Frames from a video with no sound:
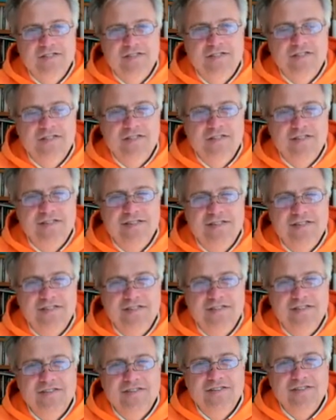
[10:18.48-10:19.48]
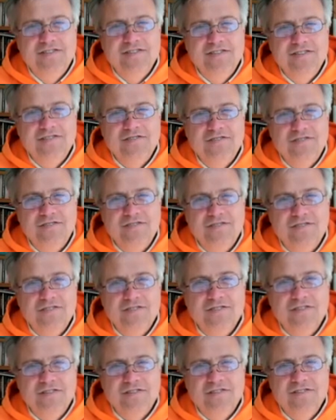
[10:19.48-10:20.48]

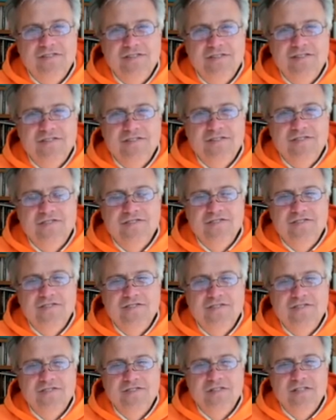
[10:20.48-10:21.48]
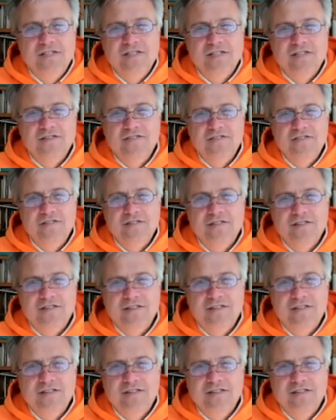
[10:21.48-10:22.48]

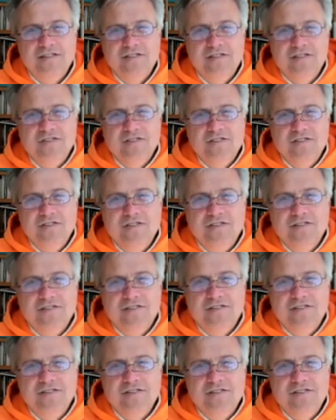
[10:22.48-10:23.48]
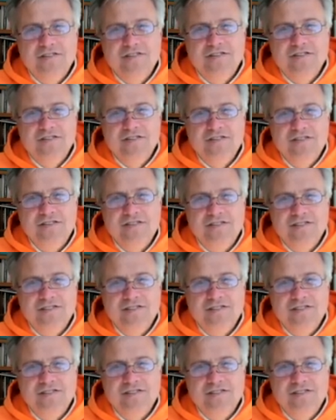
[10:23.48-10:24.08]
This person isn't speaking.